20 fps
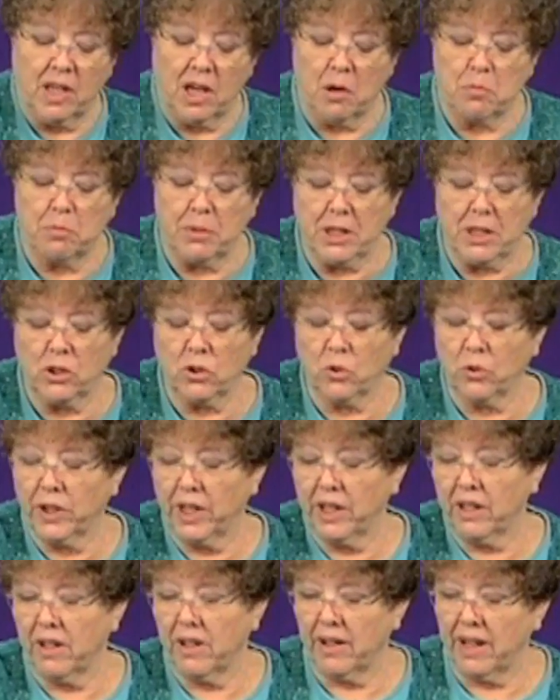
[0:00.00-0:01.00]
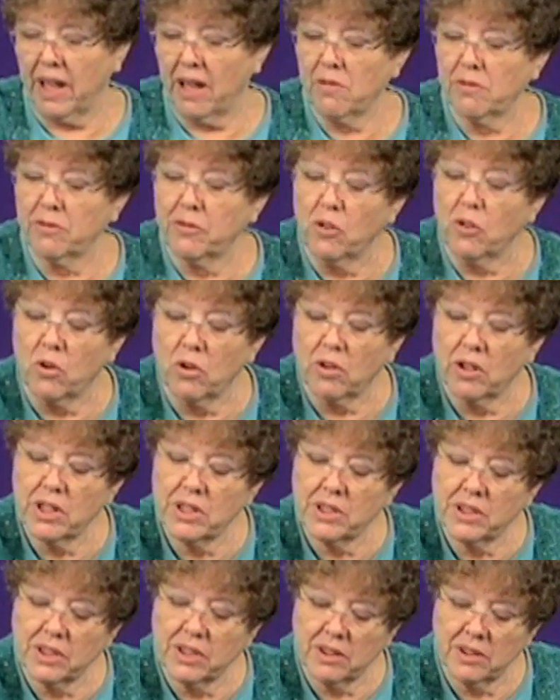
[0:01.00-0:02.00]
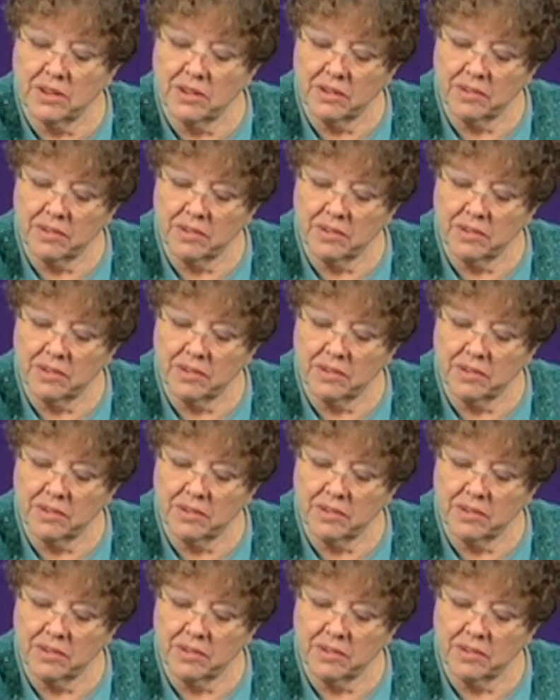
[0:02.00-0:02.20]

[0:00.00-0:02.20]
a piece already cut out for us,